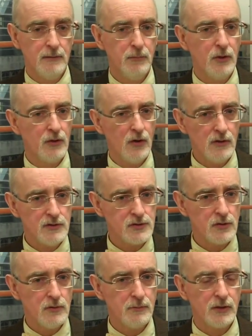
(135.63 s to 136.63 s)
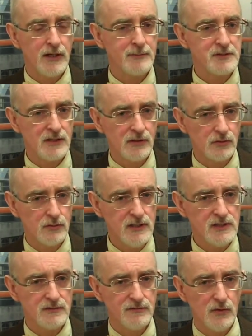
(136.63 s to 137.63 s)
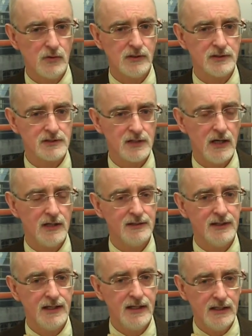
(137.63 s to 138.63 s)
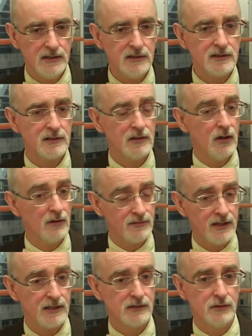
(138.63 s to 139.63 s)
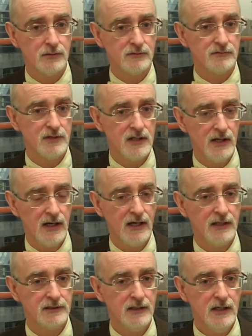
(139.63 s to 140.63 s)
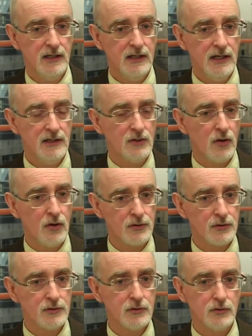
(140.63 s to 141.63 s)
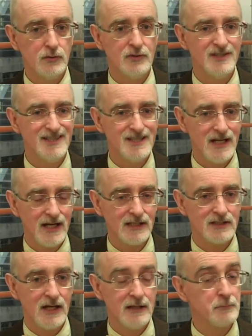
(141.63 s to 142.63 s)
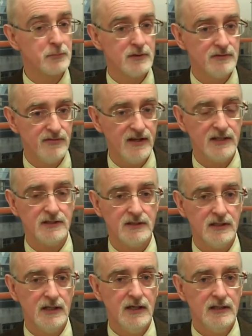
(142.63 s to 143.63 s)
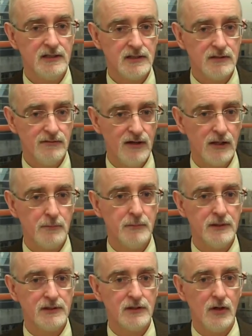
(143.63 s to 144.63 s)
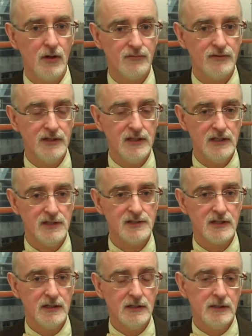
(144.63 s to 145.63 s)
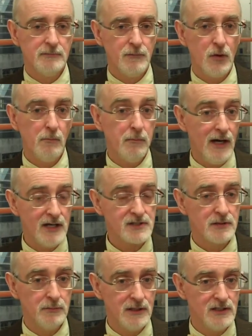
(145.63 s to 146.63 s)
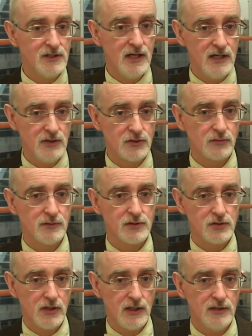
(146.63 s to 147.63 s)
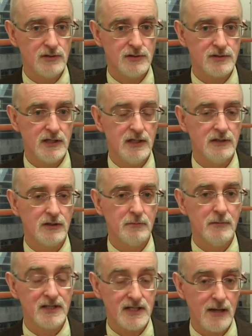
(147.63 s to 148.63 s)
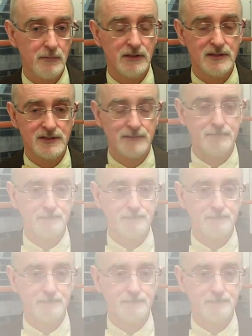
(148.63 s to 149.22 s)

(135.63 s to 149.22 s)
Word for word: but also perhaps increased focus on the health of that gluten-free diet in order to detect and prevent the development of these you know, possibly dangerous changes in their metabolism.